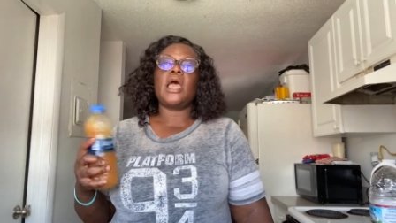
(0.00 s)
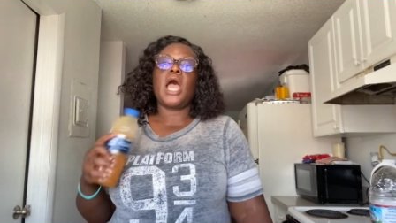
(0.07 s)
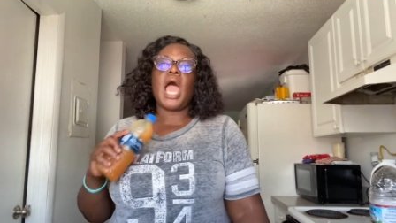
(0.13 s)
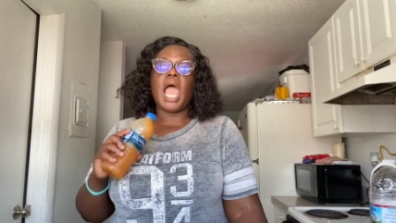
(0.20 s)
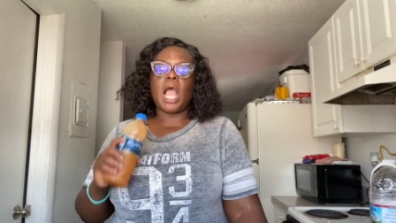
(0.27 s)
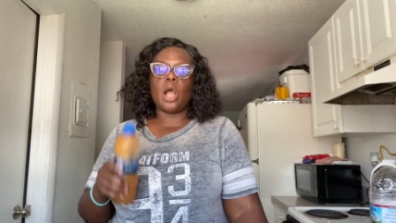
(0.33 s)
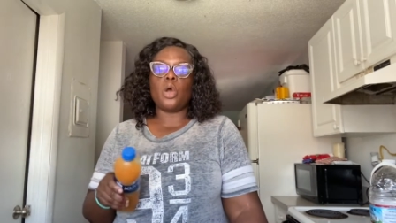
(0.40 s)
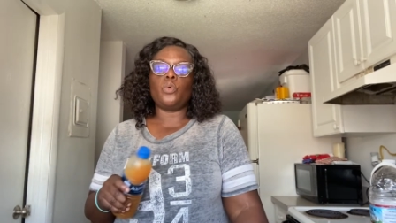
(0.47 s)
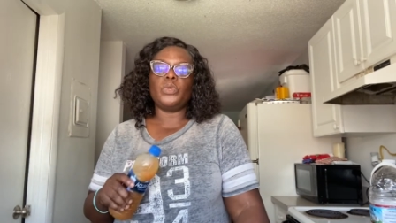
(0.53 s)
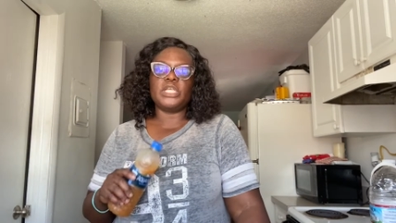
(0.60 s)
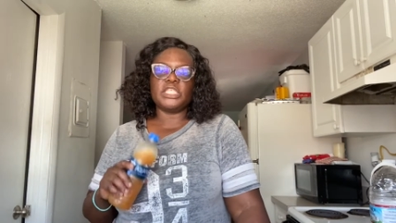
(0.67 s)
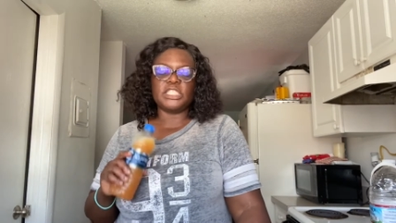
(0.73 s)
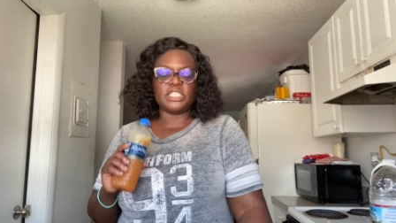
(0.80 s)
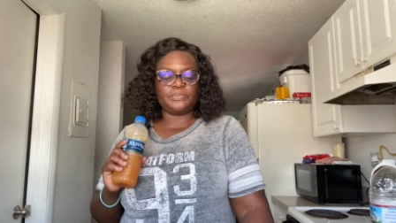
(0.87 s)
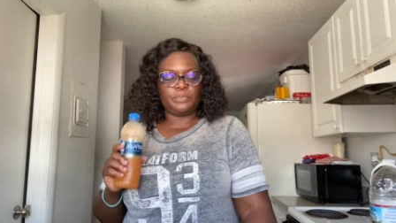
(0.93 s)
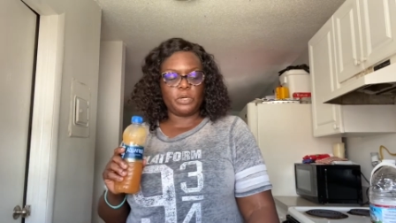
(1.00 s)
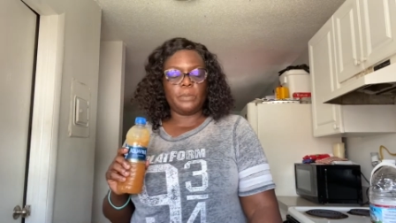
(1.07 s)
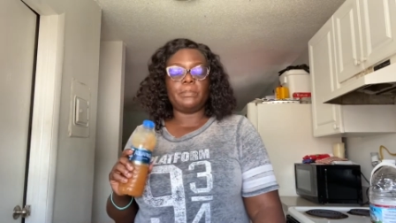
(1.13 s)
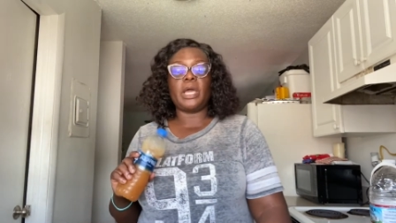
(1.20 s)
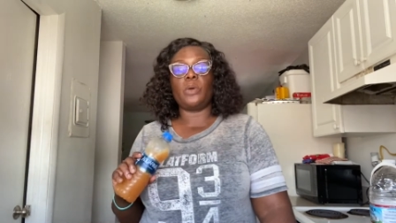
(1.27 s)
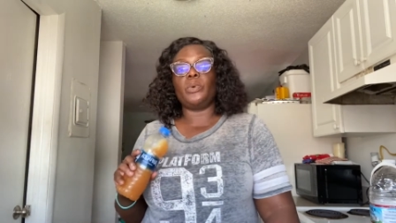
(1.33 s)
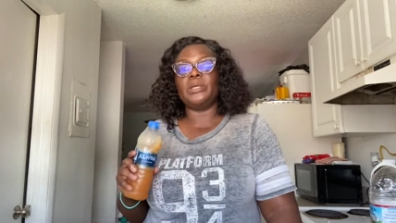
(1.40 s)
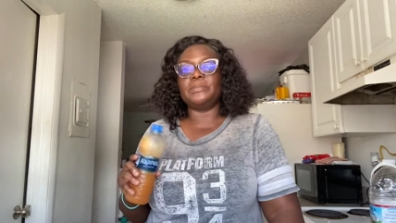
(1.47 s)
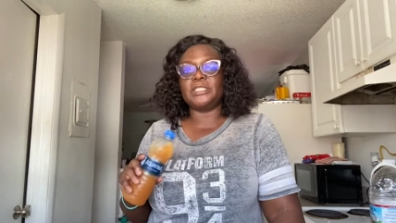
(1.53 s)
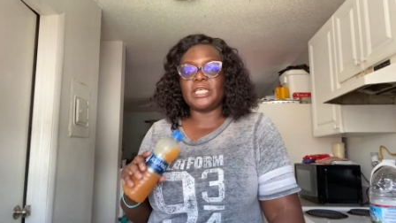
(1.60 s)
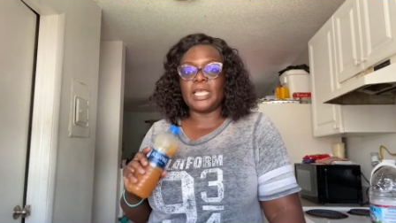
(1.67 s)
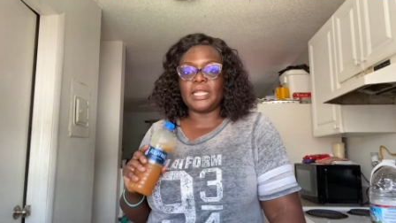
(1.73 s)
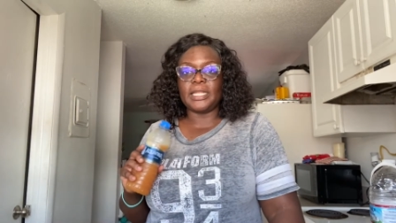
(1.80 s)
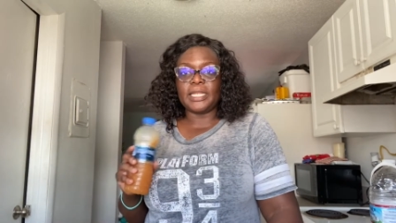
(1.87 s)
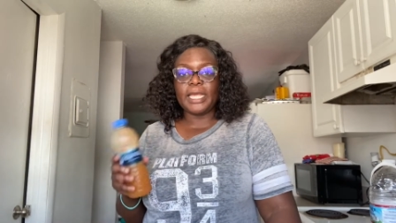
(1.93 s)
I always put my
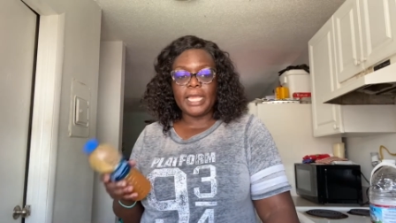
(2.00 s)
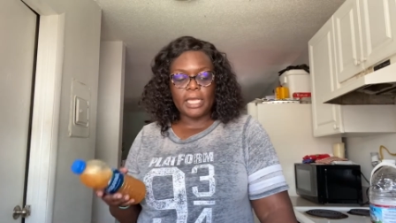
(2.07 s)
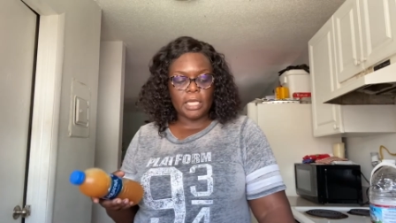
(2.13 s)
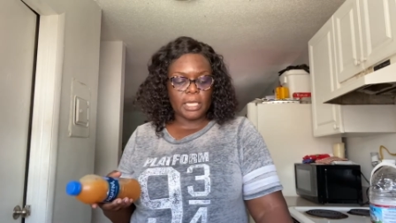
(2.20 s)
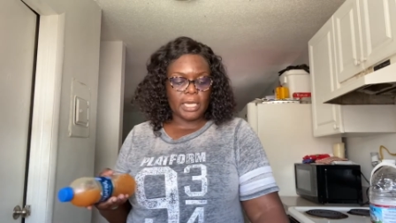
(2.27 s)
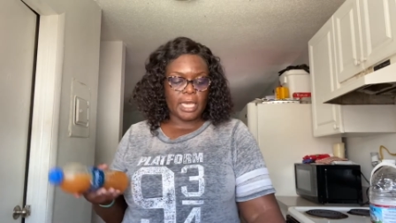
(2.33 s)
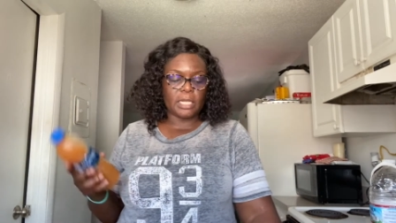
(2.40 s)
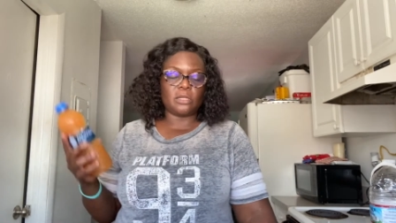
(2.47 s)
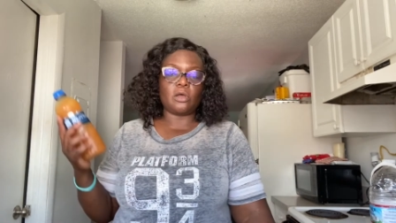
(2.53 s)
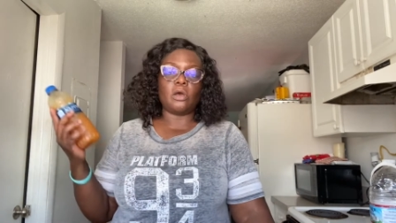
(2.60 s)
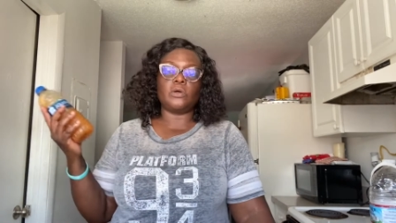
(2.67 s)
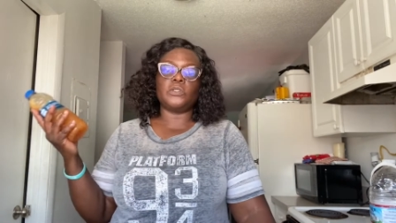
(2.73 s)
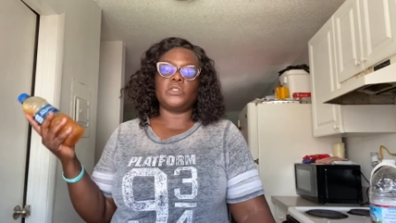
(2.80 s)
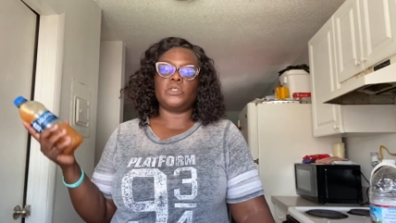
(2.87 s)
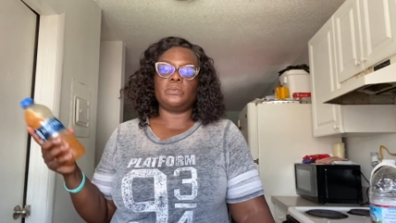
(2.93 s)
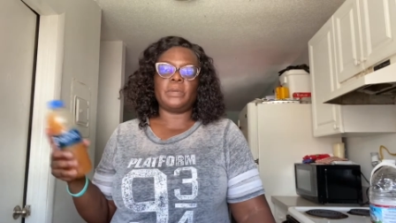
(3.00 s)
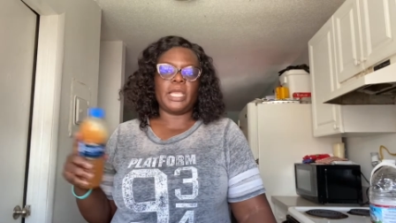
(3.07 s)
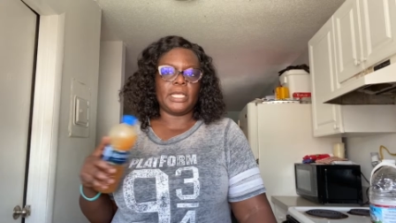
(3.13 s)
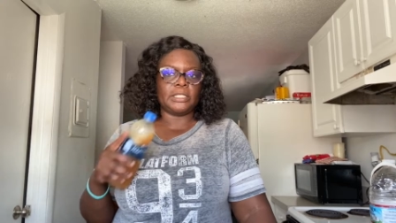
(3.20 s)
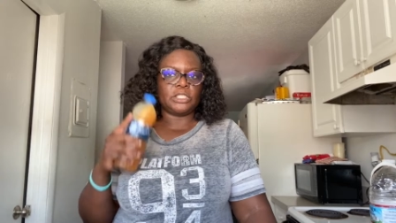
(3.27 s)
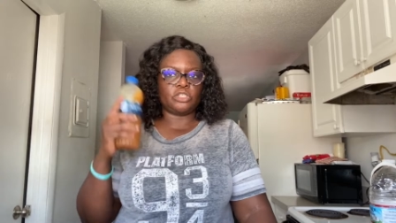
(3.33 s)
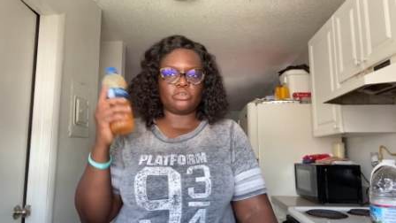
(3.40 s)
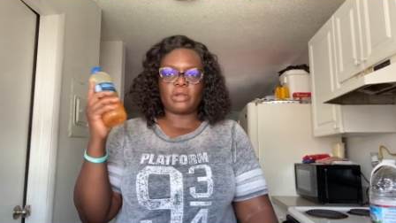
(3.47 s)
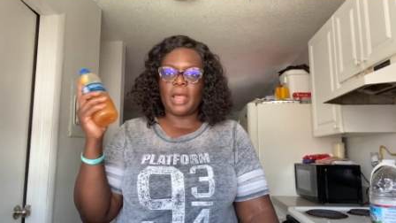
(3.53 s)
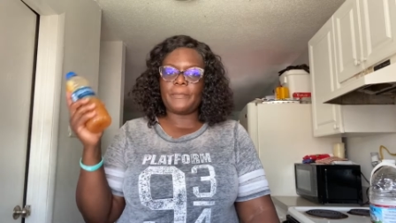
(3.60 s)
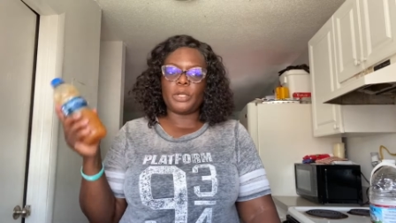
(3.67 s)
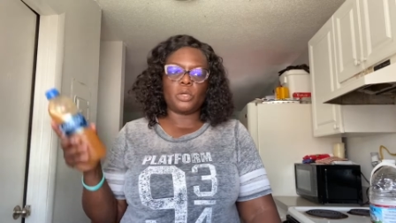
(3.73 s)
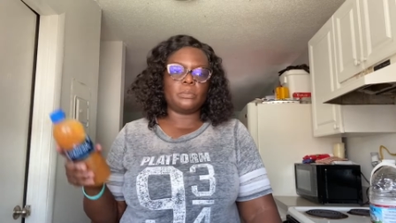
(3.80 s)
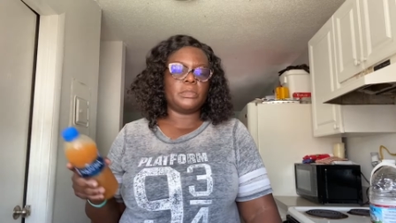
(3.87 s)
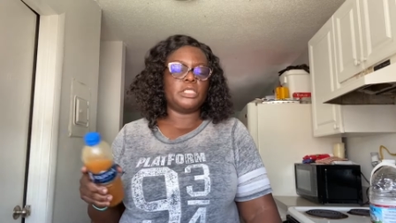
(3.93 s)
website link and also my Instagram
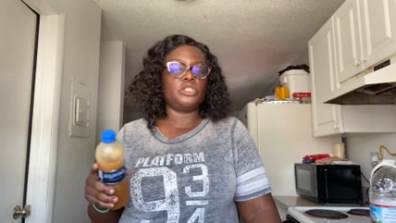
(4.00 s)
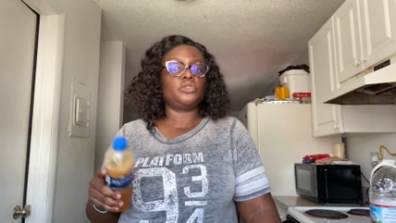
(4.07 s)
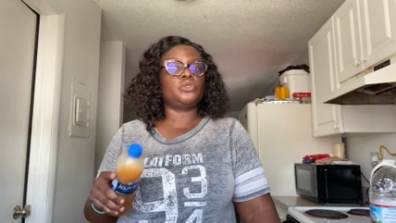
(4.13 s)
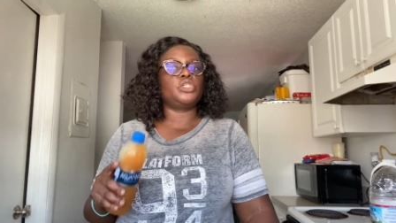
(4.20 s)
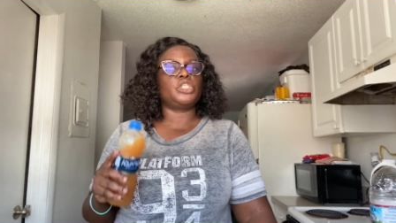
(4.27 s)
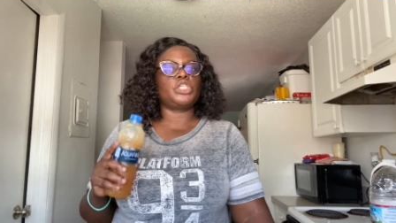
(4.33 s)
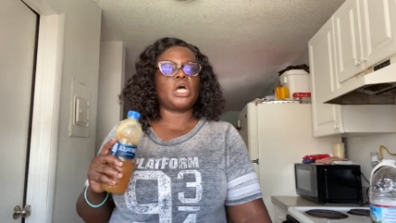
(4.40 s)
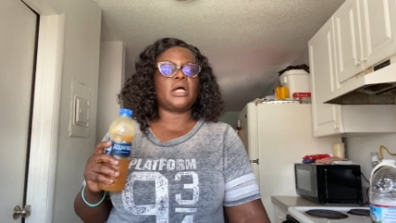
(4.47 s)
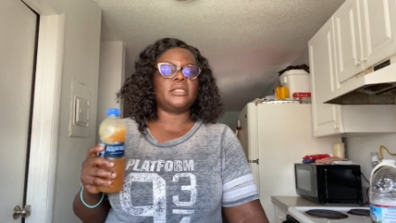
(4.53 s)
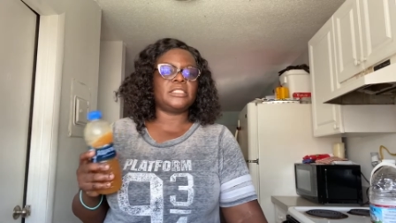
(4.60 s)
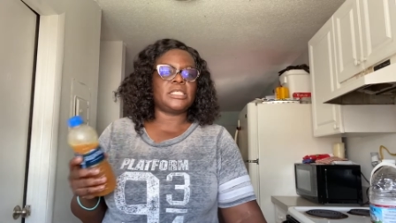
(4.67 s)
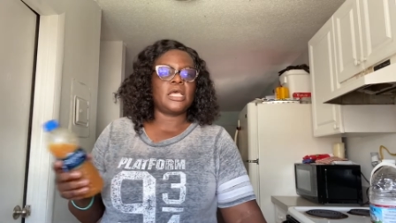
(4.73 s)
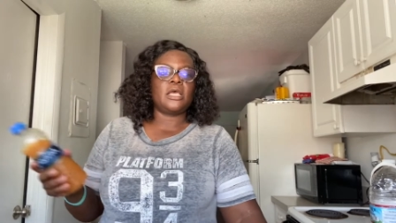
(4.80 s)
and all my socials.